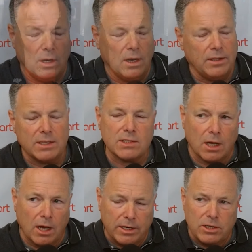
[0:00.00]
On this
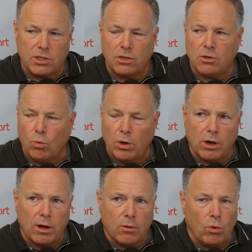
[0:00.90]
on EQ, what
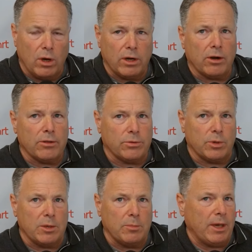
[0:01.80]
are what are
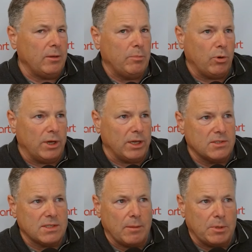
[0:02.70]
three pain points
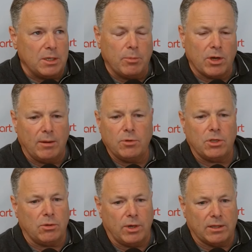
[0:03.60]
that people come to
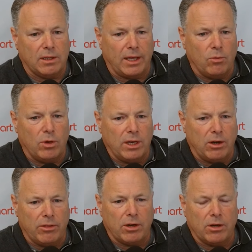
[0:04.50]
you with? Like, what are
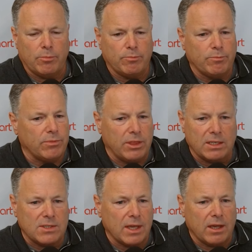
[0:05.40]
there
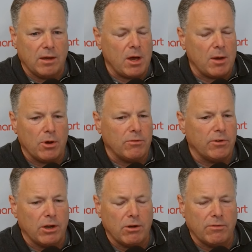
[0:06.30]
things that come up over
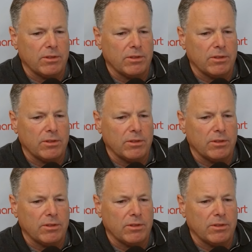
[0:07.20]
and over